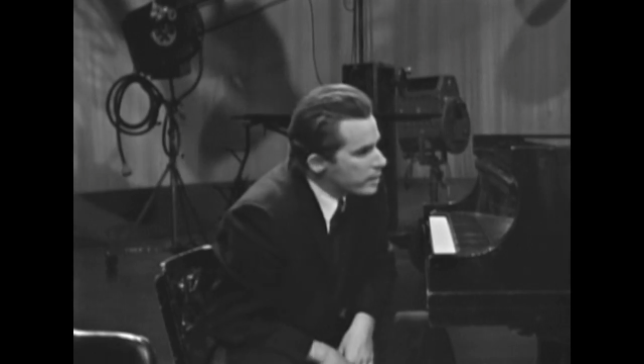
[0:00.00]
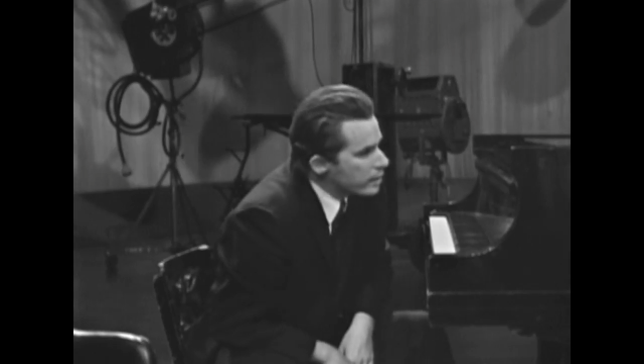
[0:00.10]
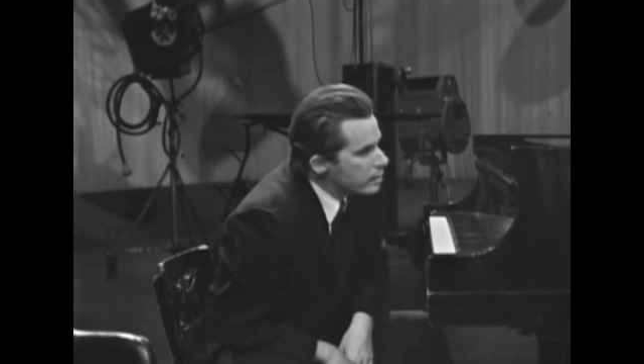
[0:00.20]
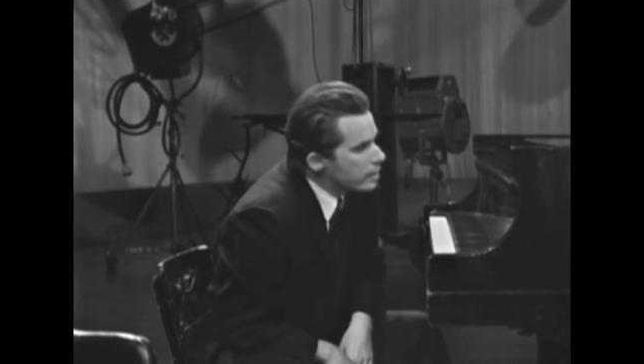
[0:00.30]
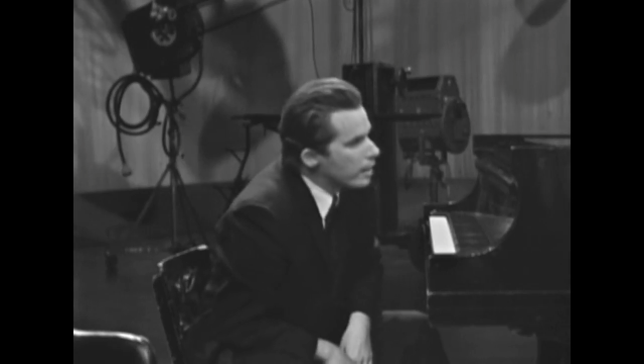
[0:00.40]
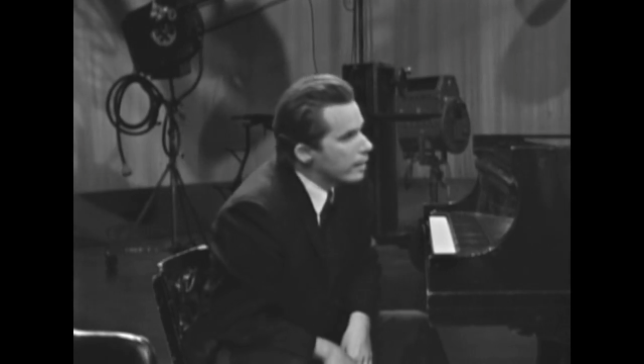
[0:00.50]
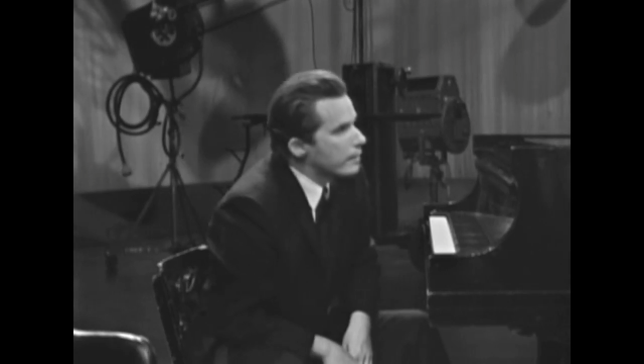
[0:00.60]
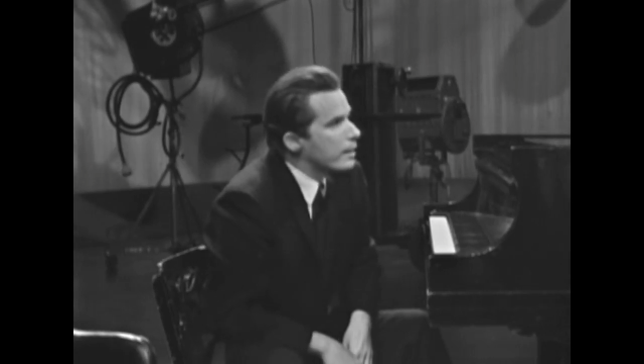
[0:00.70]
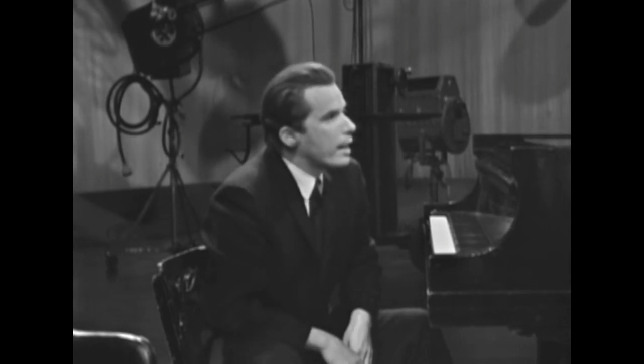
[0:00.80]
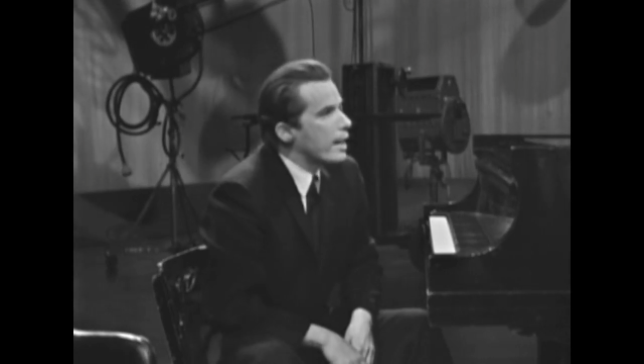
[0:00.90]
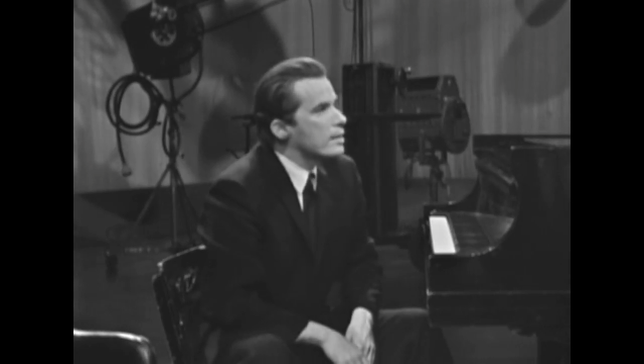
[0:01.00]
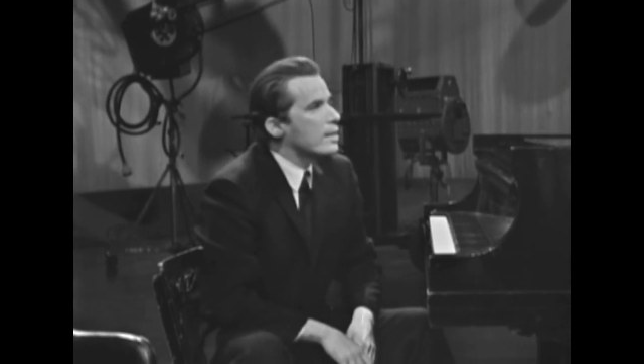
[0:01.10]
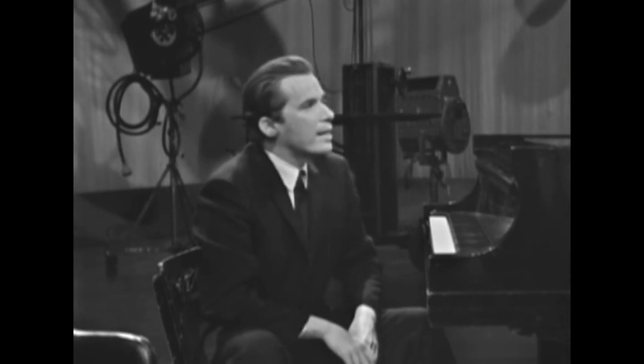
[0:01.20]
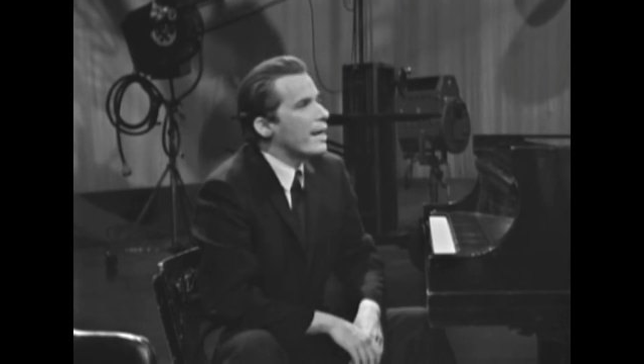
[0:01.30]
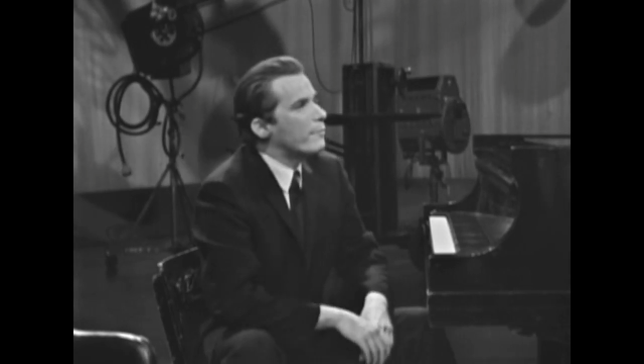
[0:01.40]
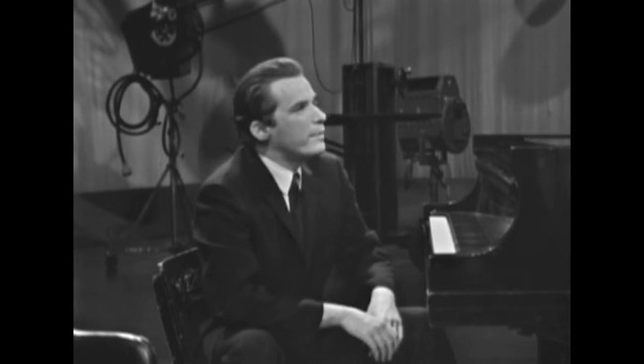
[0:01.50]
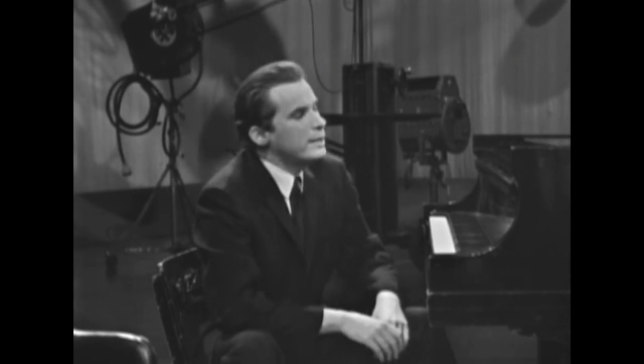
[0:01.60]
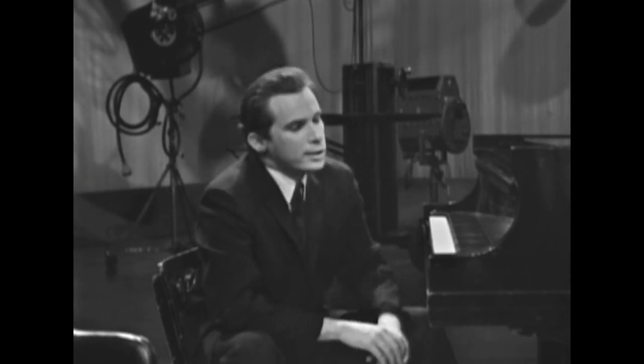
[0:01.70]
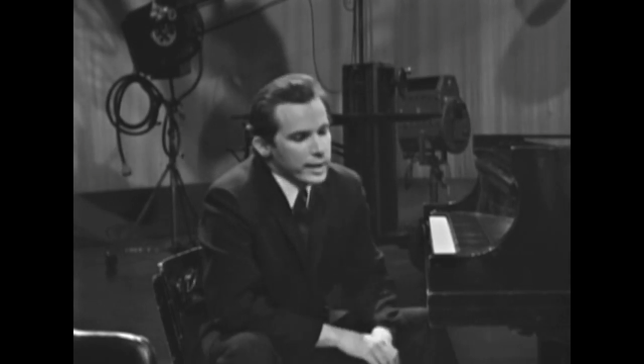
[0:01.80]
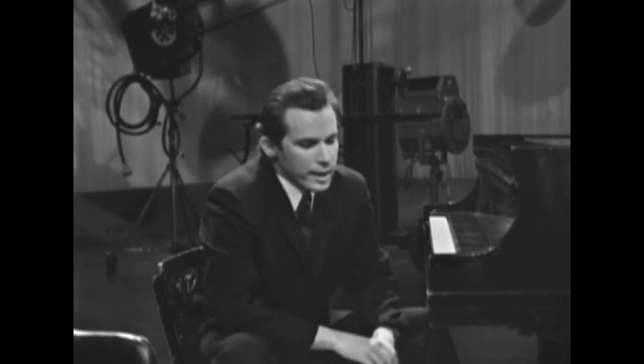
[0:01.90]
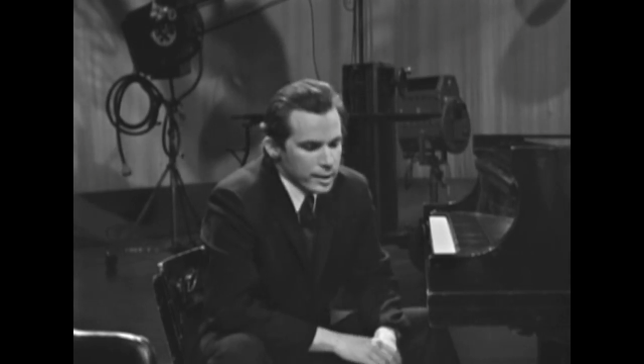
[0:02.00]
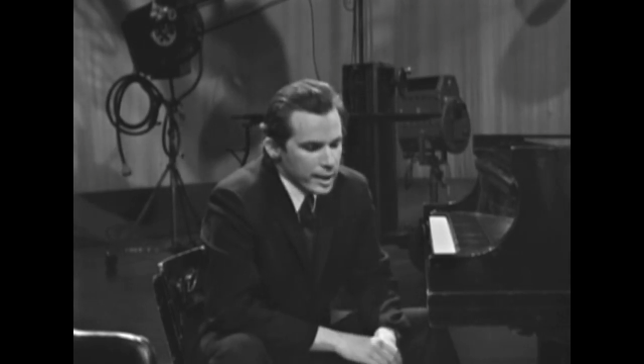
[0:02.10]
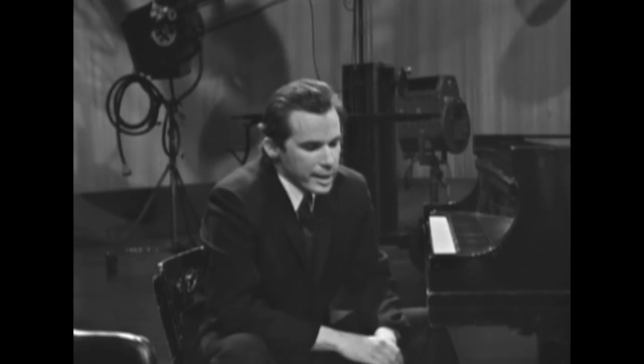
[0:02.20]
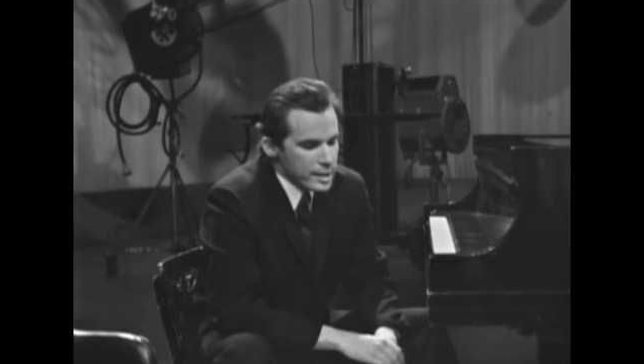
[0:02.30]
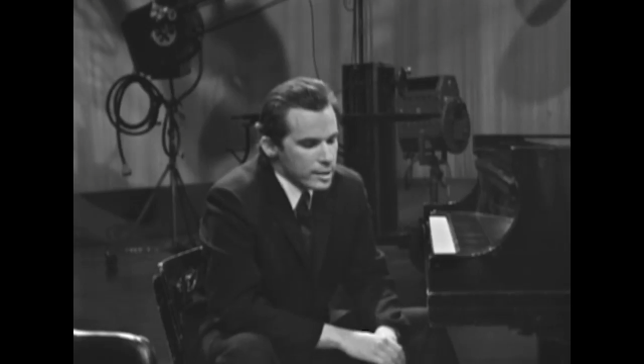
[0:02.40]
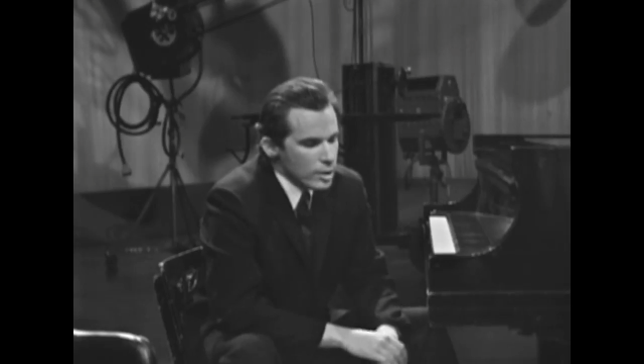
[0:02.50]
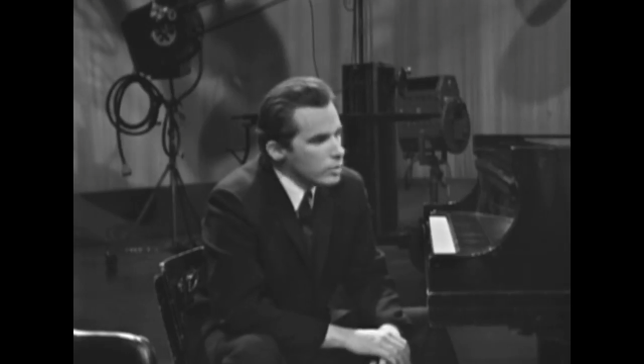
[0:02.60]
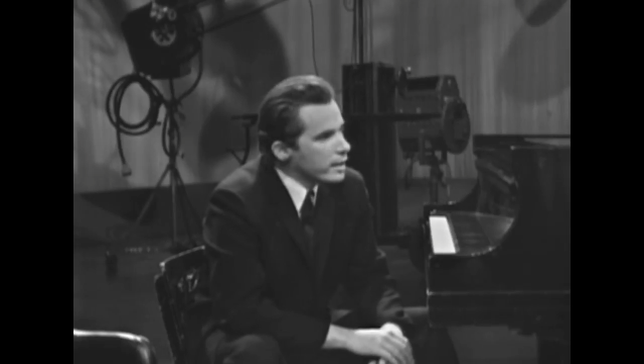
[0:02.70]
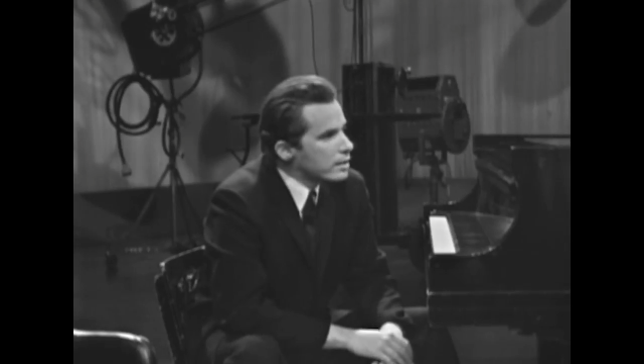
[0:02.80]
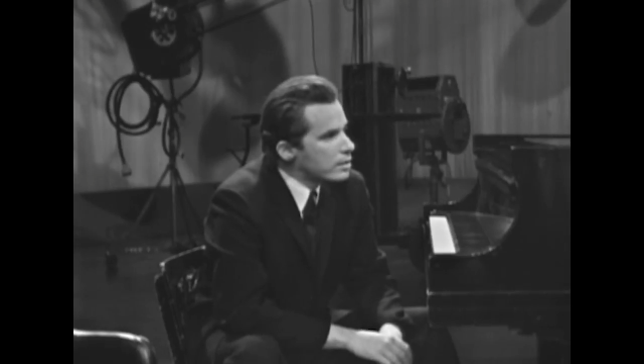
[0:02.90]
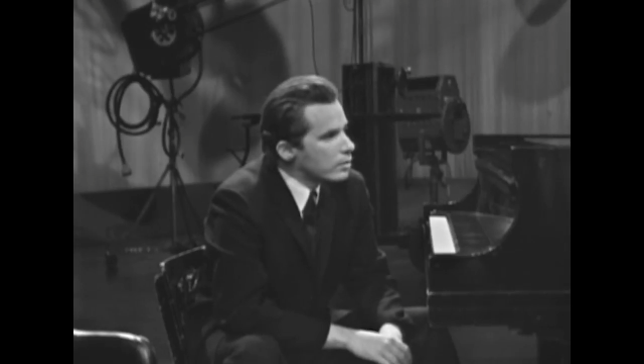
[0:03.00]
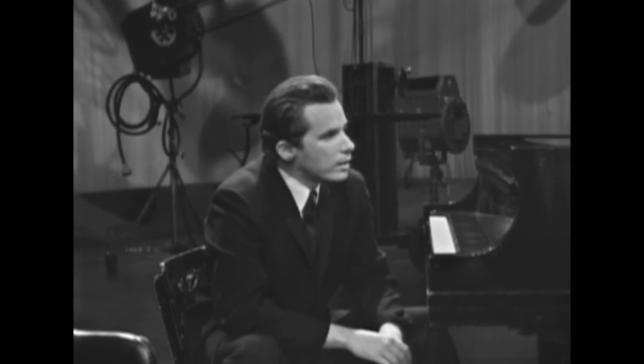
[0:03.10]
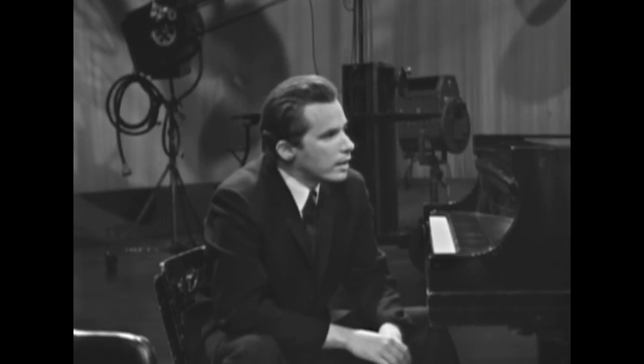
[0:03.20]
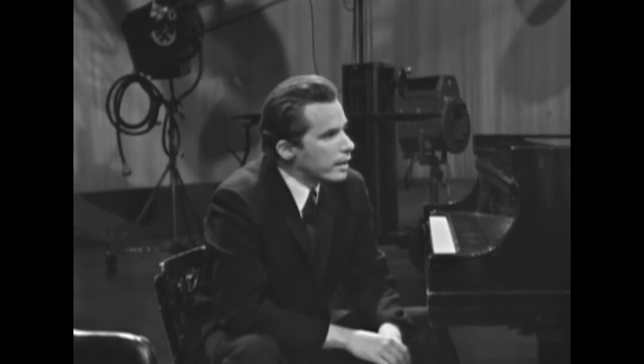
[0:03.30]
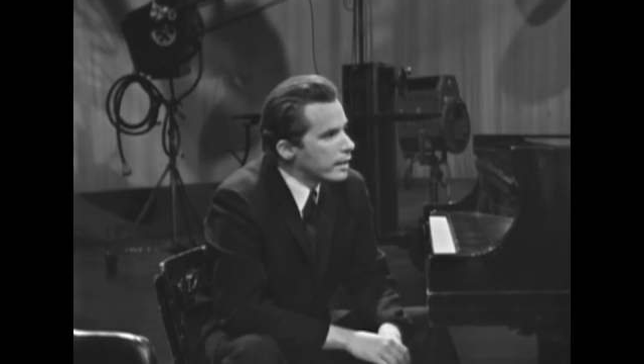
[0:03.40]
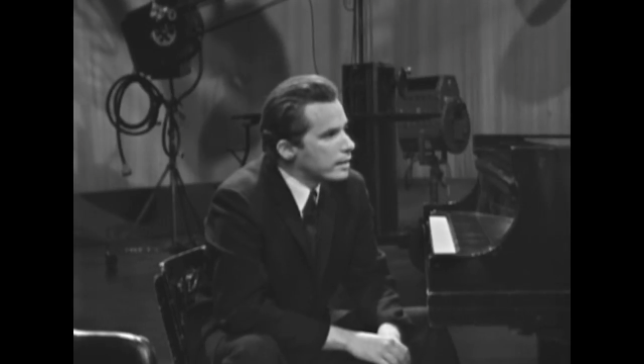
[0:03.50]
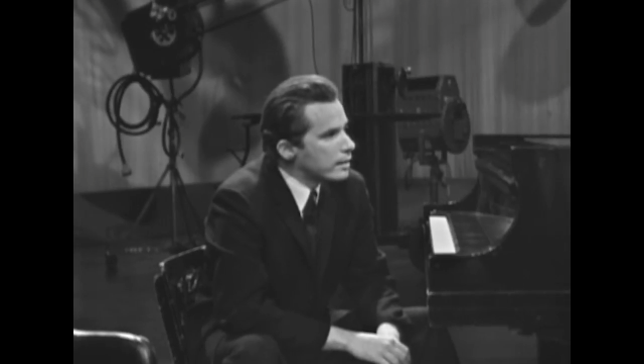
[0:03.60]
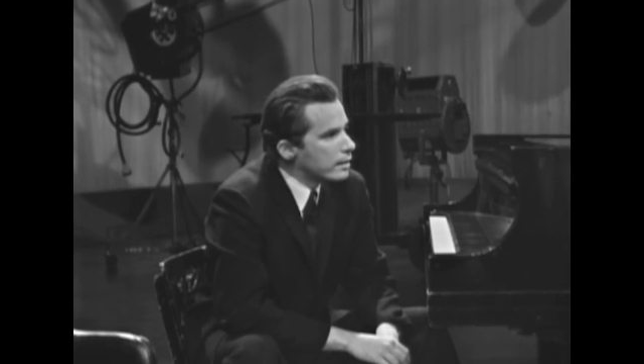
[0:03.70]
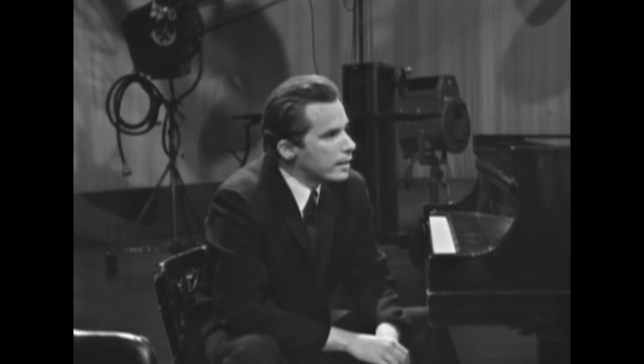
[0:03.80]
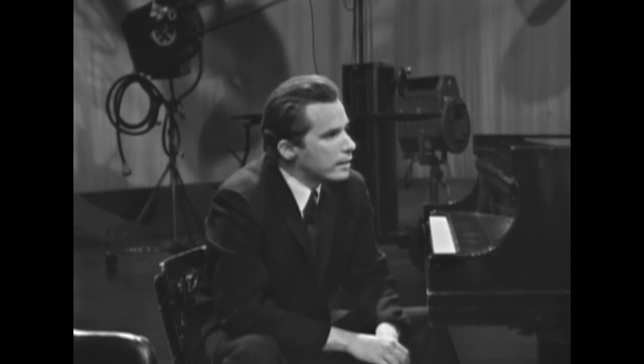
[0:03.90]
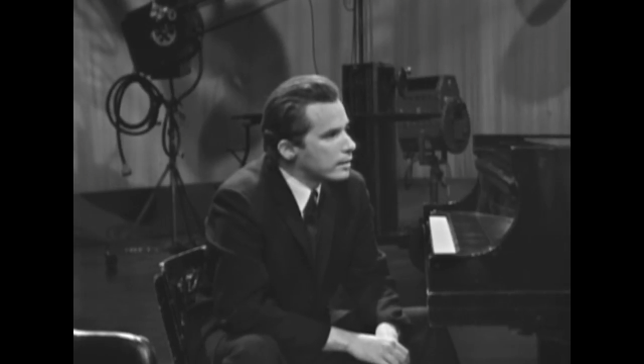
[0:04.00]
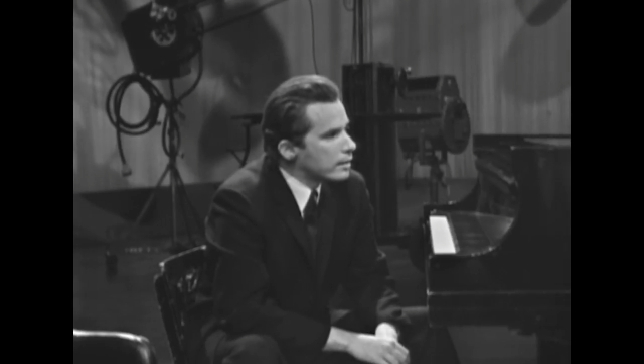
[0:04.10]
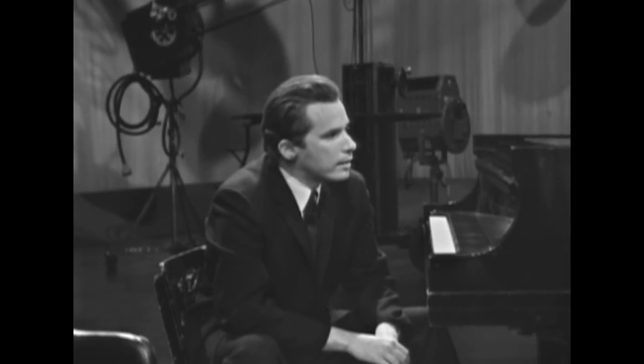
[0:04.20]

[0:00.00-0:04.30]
particular sonata has a feature in it that is so extraordinary that